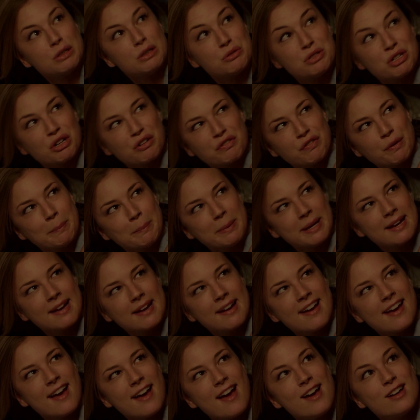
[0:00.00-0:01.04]
You took from me,
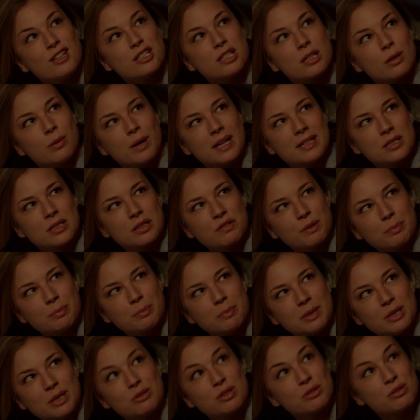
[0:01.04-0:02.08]
so I took
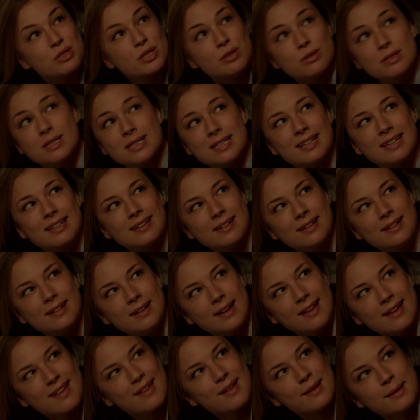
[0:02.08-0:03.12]
from you, don't you see?
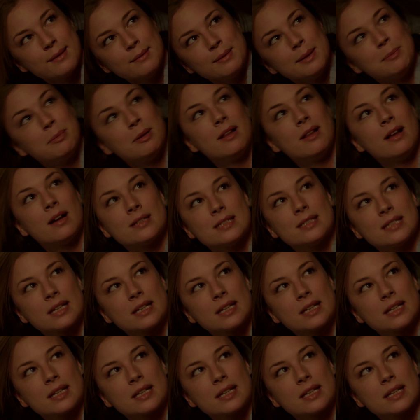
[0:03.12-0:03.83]
We belong